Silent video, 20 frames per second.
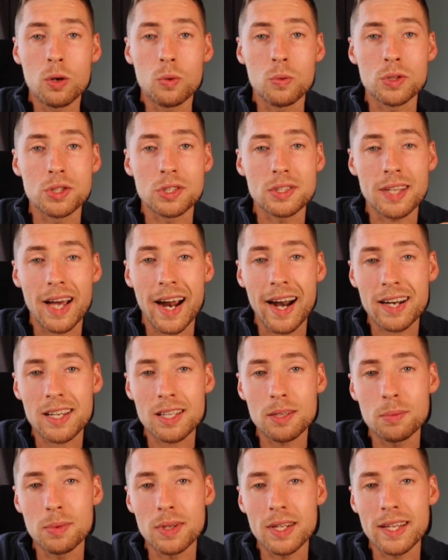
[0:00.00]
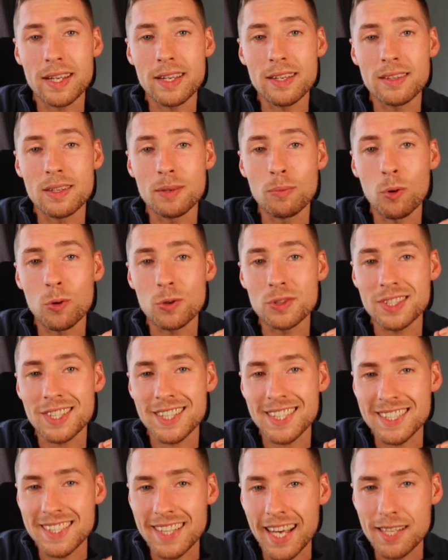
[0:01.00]
which is arguably the most
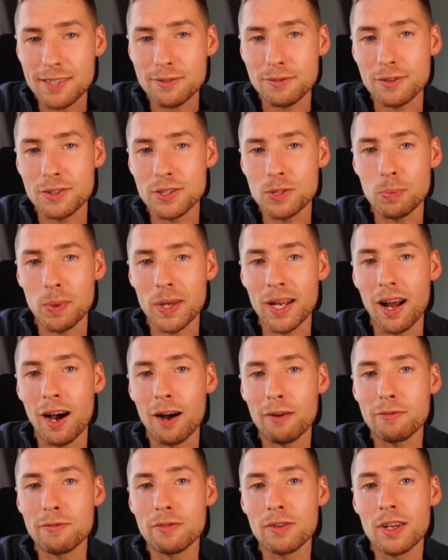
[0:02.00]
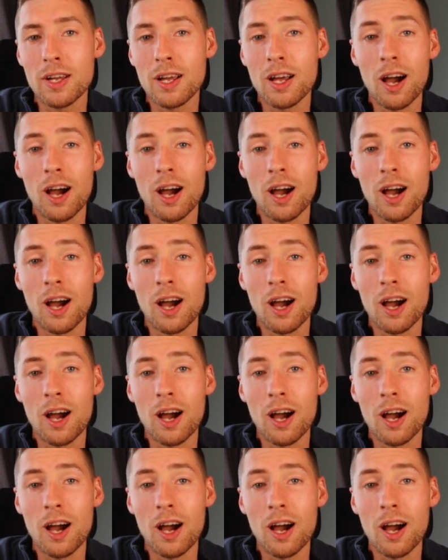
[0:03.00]
successful spin-off,